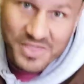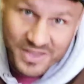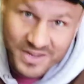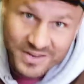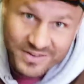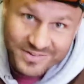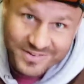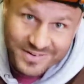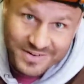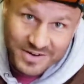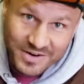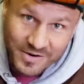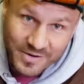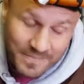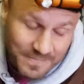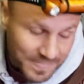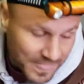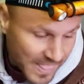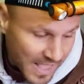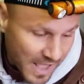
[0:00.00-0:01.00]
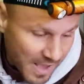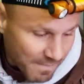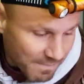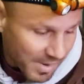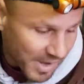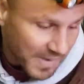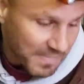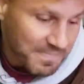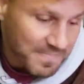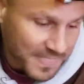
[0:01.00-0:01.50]
what I think is in here.
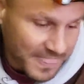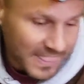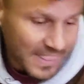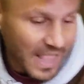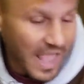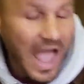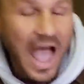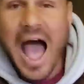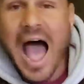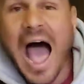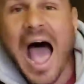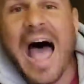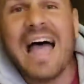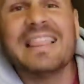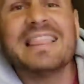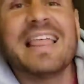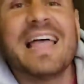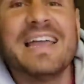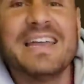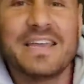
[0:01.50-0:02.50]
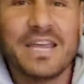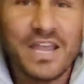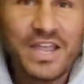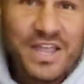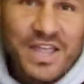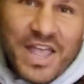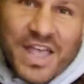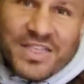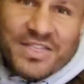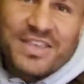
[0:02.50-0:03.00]
But I
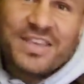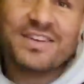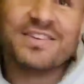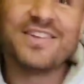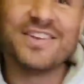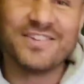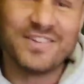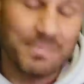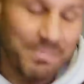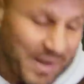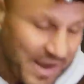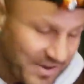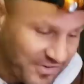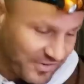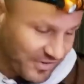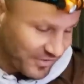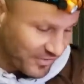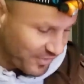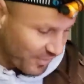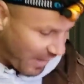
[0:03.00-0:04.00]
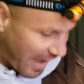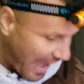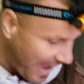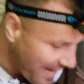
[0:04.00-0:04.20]
like the anticipation,